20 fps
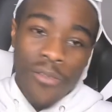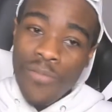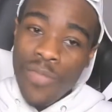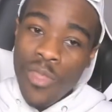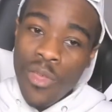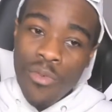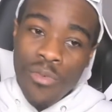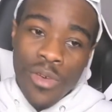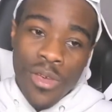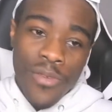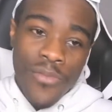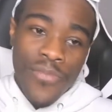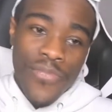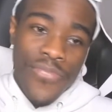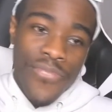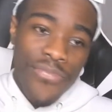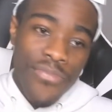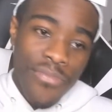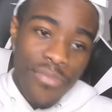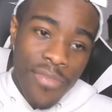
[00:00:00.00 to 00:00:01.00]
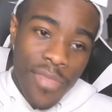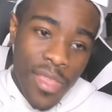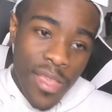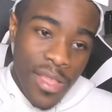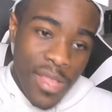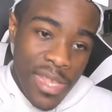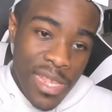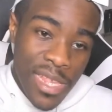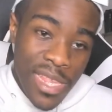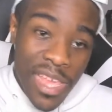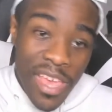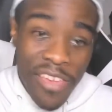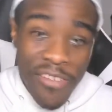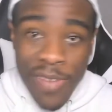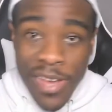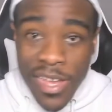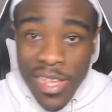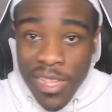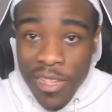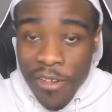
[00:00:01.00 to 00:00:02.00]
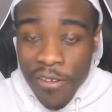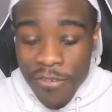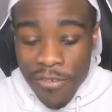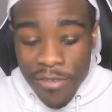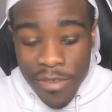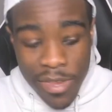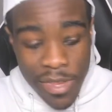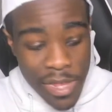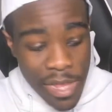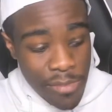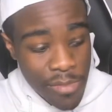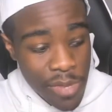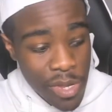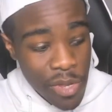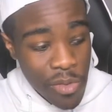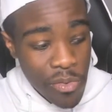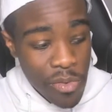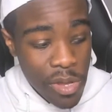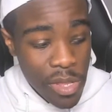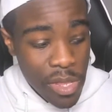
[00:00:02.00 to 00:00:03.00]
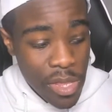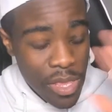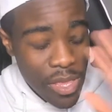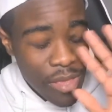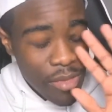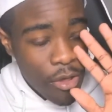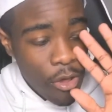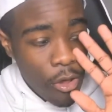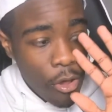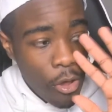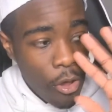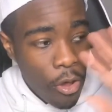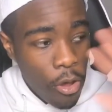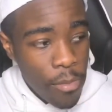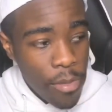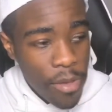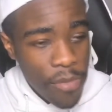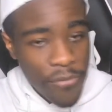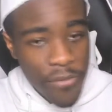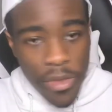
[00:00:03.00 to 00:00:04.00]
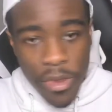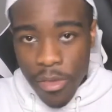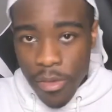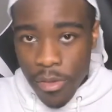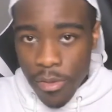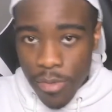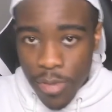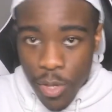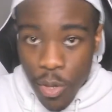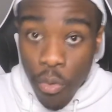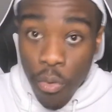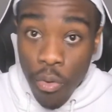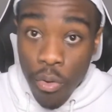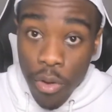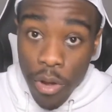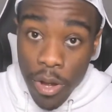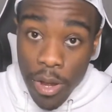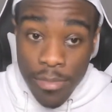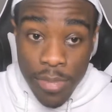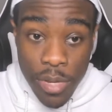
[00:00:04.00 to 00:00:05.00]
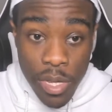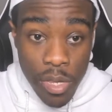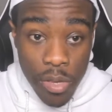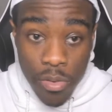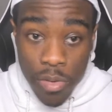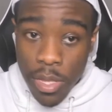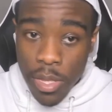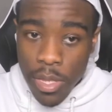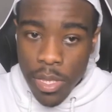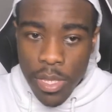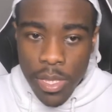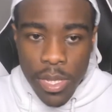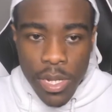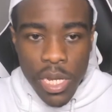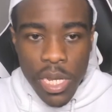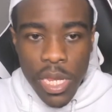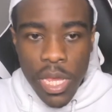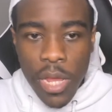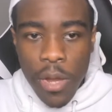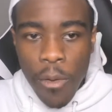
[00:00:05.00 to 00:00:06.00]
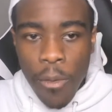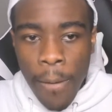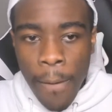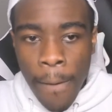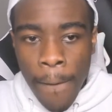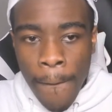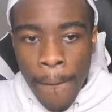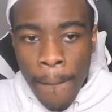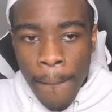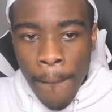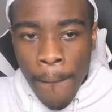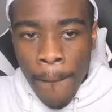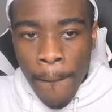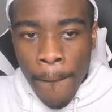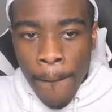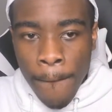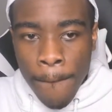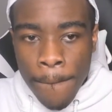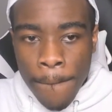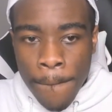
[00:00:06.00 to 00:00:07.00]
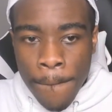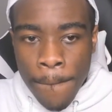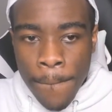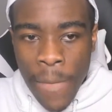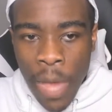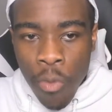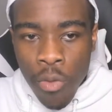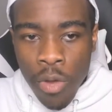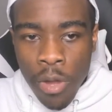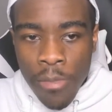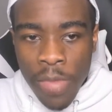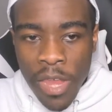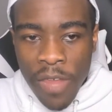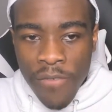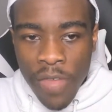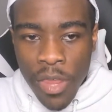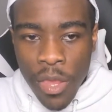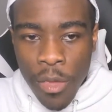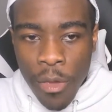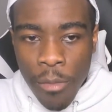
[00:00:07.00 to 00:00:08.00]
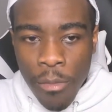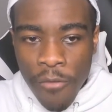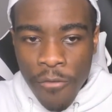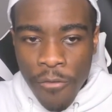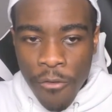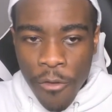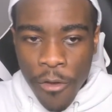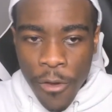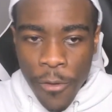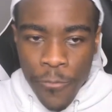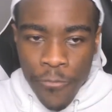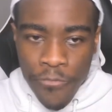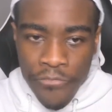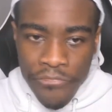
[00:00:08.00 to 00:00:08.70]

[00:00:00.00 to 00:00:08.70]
you know what? To save myself from this, I'm just going to delete all my videos or I'm just going to delete the channel. Mm, I would have made a video before